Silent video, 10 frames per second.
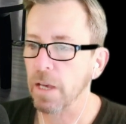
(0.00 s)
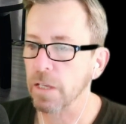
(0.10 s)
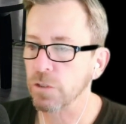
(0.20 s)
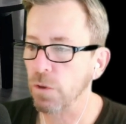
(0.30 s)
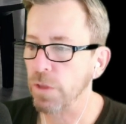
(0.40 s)

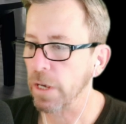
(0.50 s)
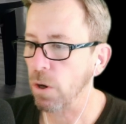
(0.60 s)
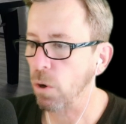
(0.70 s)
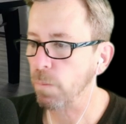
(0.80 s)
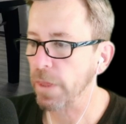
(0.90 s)
So they
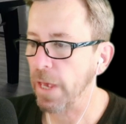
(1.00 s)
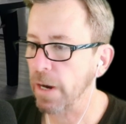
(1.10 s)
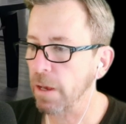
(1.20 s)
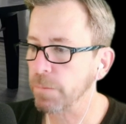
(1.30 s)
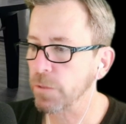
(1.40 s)
opened that
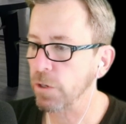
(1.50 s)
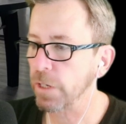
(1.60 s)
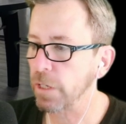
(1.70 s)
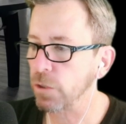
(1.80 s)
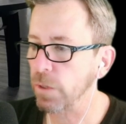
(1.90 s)
up, turned
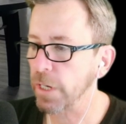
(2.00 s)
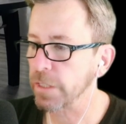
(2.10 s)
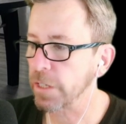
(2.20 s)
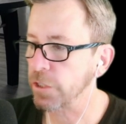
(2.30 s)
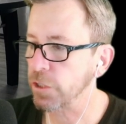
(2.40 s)
it into a
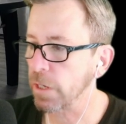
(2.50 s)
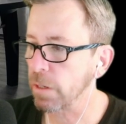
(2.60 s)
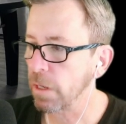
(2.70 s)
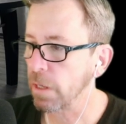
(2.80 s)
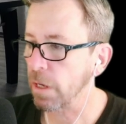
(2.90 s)
nice kitchen,
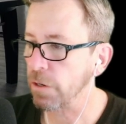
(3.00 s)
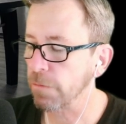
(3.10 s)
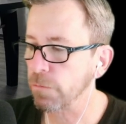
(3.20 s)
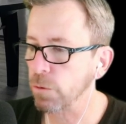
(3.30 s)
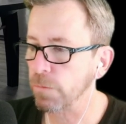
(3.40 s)

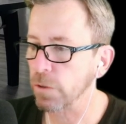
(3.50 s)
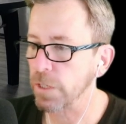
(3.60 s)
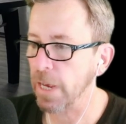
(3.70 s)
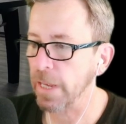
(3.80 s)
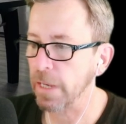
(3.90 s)
enough room for
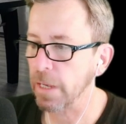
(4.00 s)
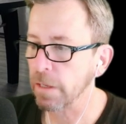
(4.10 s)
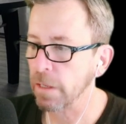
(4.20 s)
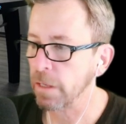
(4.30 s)
dining.